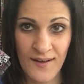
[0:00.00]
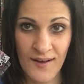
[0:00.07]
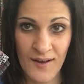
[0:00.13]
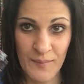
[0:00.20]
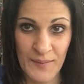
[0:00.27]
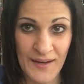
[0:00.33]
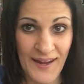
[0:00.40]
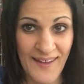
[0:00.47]

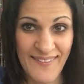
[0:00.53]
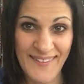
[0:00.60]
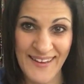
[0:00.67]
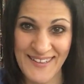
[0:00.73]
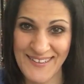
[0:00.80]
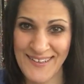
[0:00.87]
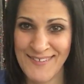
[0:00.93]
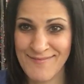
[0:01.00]
And I
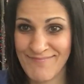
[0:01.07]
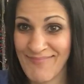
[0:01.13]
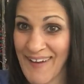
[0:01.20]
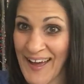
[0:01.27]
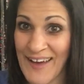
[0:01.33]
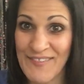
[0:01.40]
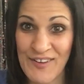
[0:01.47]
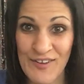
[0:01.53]

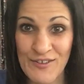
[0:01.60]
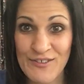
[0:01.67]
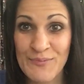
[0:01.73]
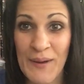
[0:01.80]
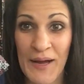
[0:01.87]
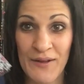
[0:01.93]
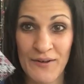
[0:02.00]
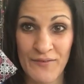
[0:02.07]
have a huge
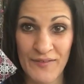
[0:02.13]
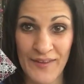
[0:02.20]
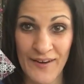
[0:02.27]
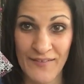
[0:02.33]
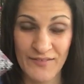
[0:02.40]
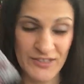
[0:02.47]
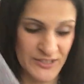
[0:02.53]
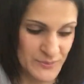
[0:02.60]
pile over there
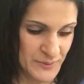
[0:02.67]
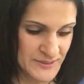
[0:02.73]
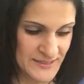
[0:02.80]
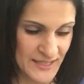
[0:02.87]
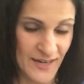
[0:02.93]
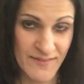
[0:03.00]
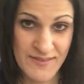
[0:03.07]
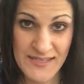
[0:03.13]
of just ones
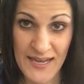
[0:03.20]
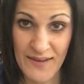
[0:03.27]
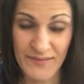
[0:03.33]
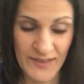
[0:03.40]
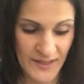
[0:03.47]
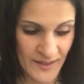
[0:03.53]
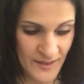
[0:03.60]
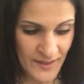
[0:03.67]
that I've
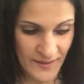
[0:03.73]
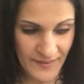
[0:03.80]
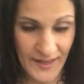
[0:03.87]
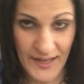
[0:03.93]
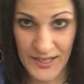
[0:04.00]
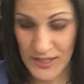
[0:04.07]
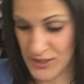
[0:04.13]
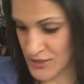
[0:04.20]
saved that
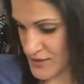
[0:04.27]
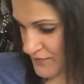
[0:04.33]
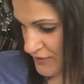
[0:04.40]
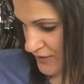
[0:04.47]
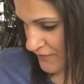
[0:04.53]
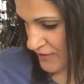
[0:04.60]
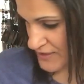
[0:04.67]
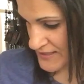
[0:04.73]
I can use for
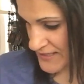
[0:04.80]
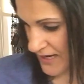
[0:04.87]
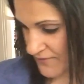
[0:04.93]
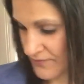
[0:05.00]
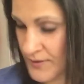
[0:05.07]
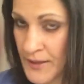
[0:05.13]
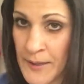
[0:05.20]
different stuff.